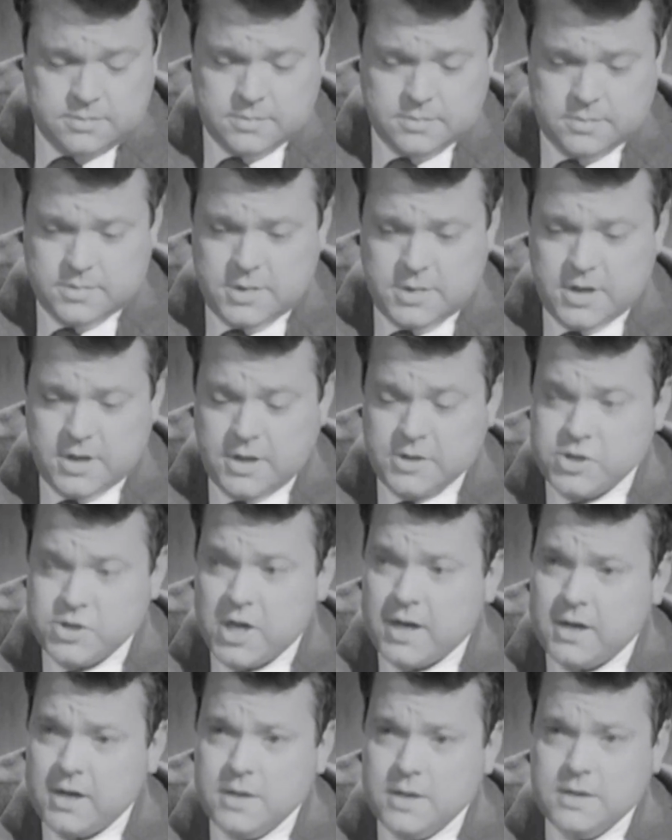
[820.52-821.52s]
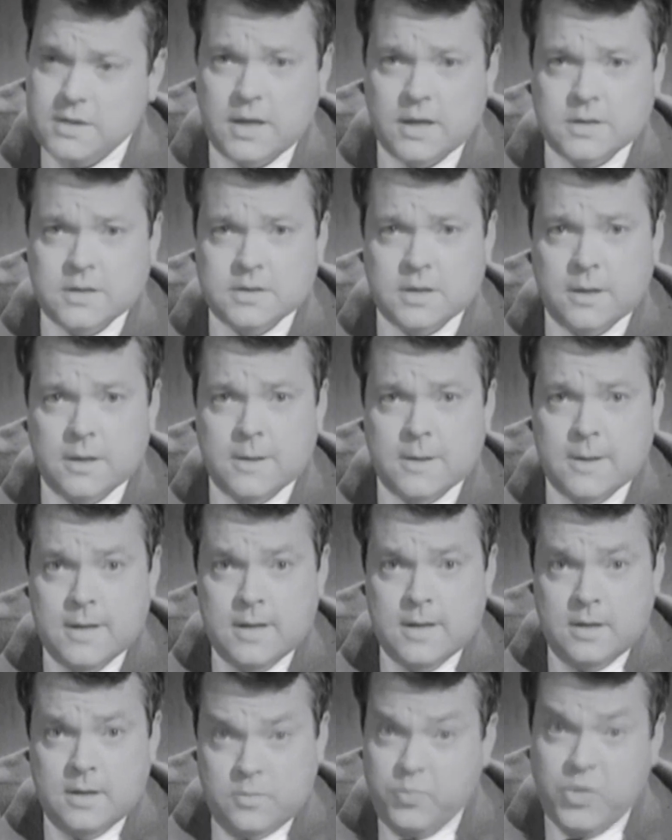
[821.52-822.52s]
dinner jacket, and
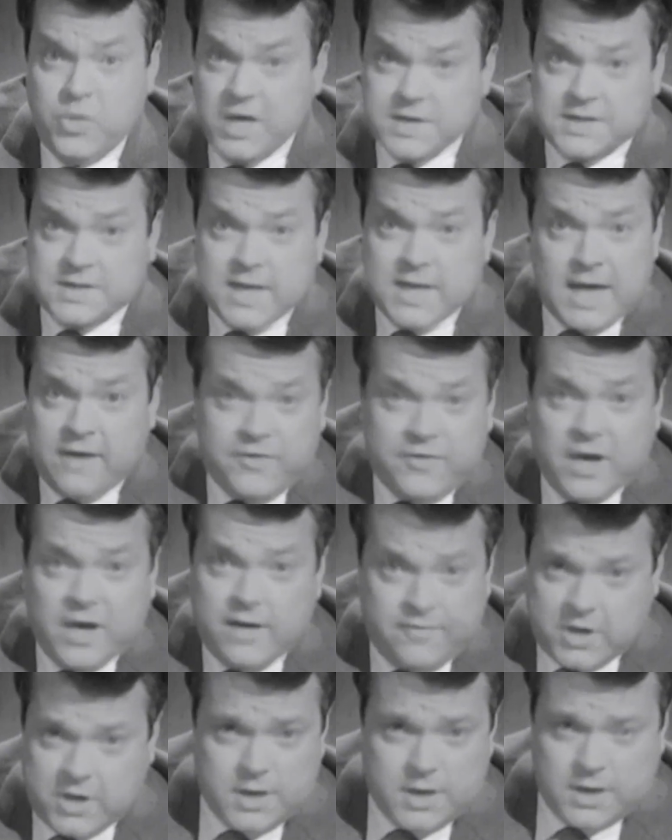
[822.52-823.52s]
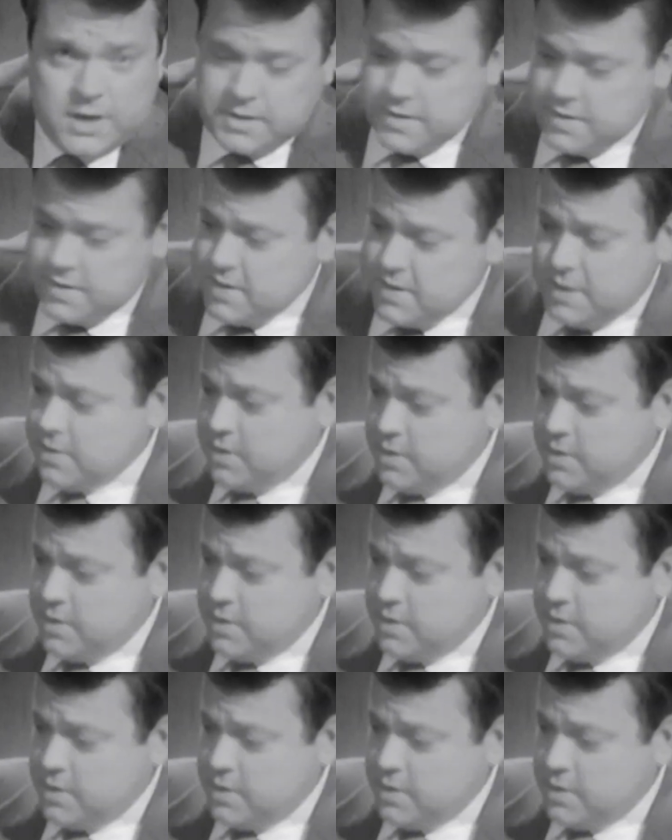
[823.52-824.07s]
biggest laugh I ever got in the theater.